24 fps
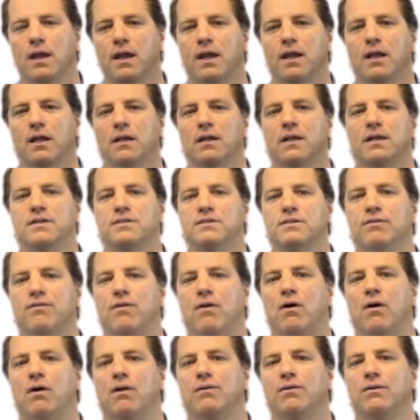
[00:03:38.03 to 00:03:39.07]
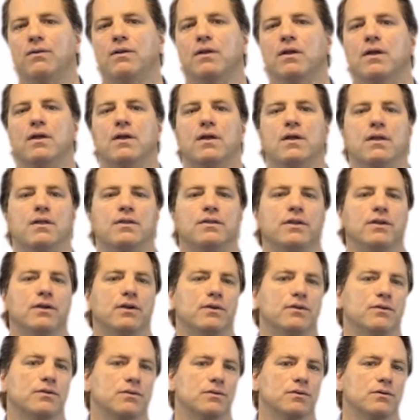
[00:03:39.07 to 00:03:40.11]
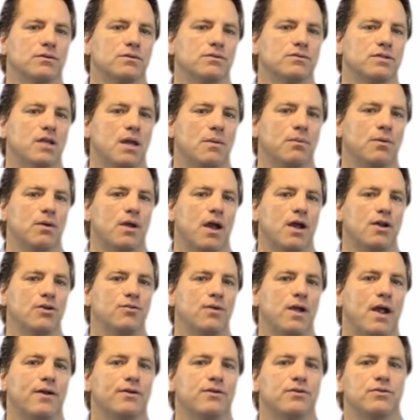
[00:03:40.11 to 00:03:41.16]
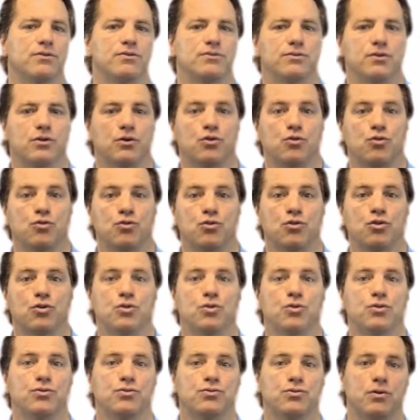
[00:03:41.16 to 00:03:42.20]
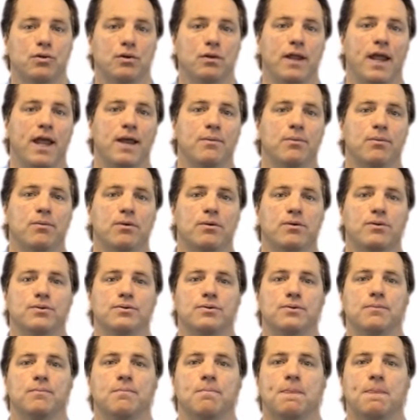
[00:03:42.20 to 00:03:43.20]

Get a list of all their subcontractors, their crews, their laborers,